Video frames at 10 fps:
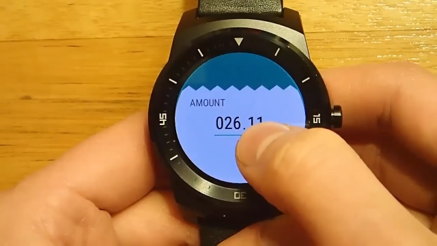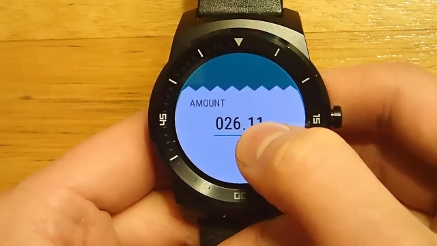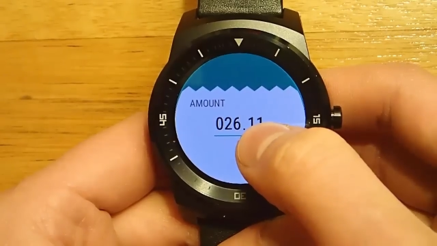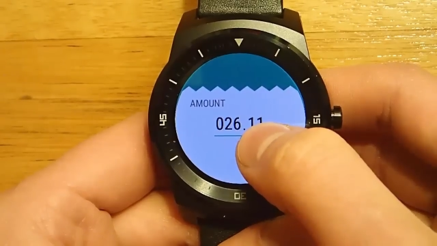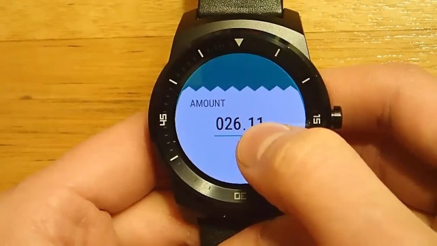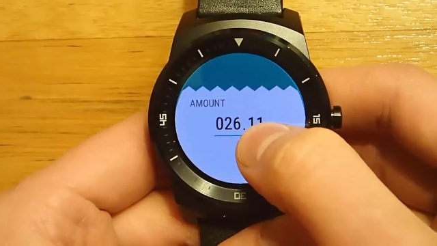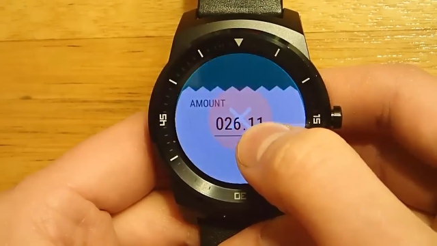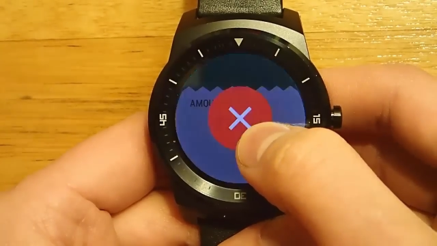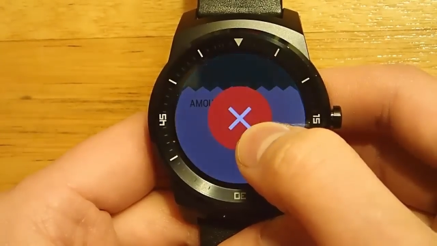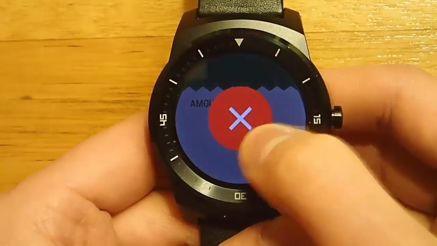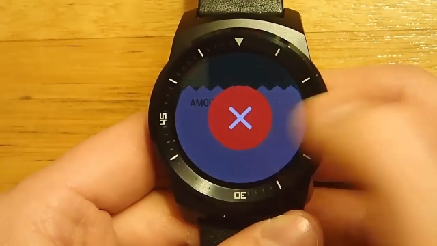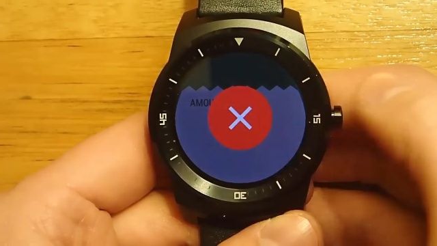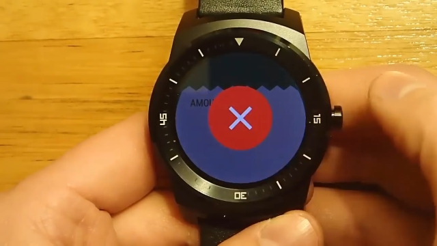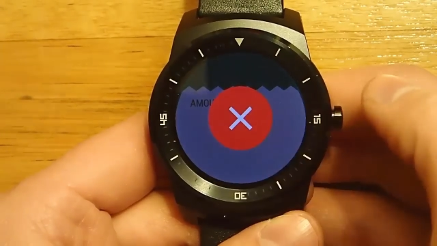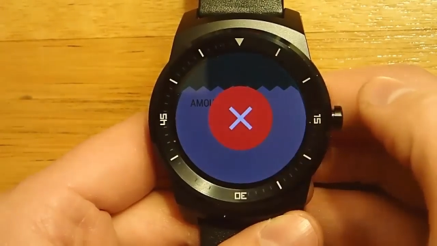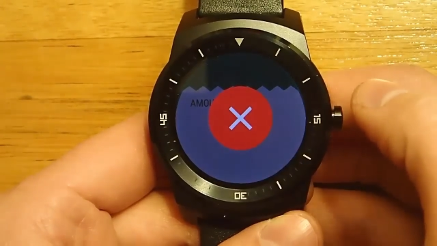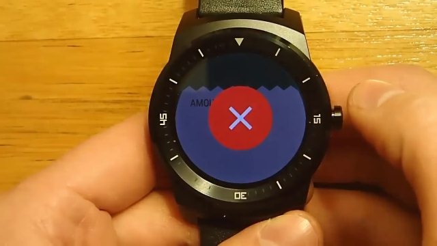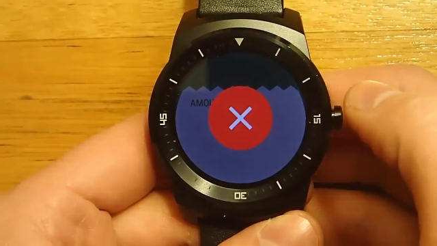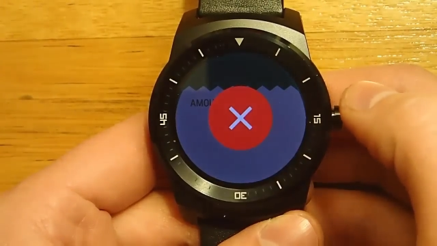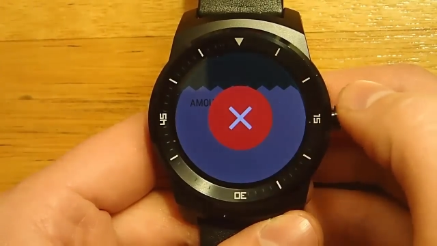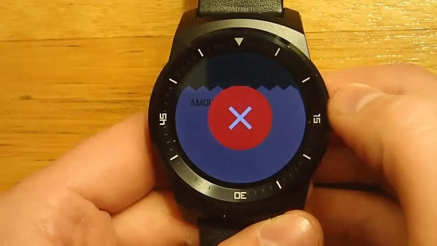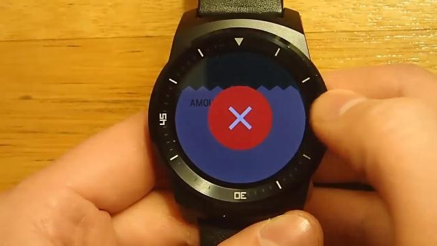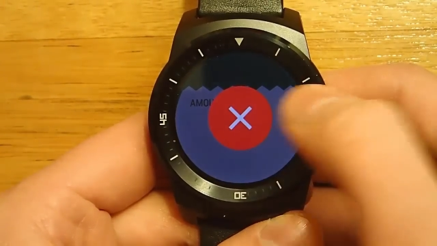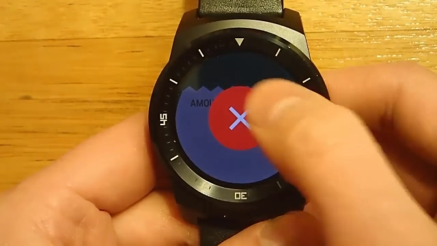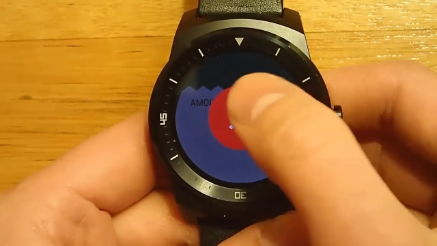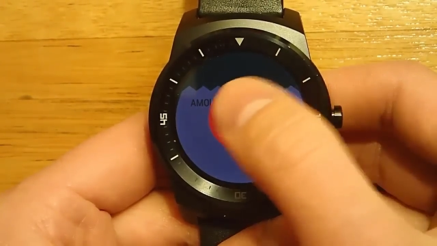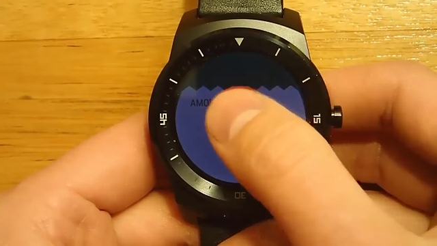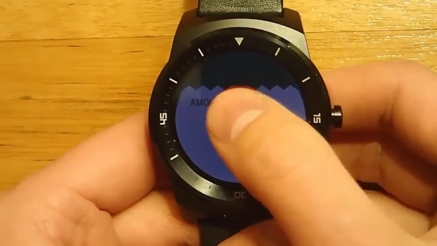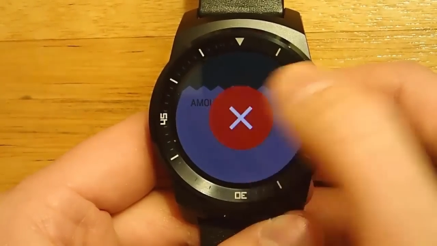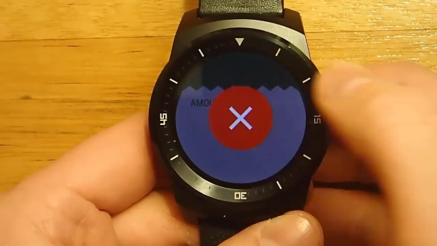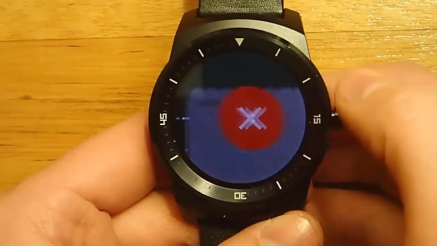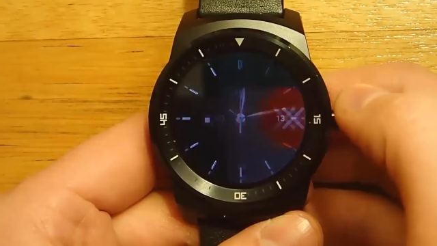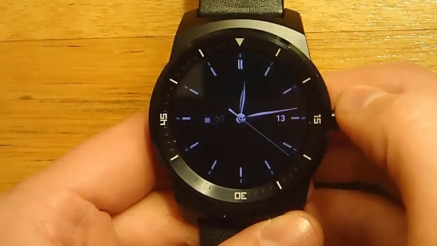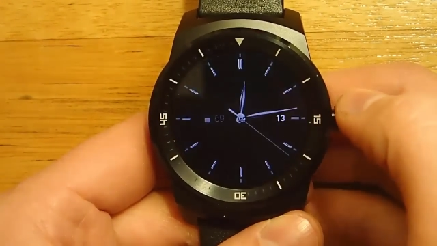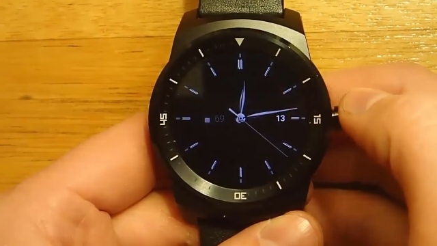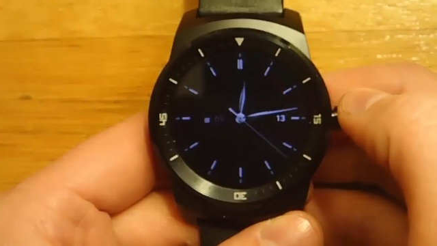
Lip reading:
No face is visible, so there are no lips to read.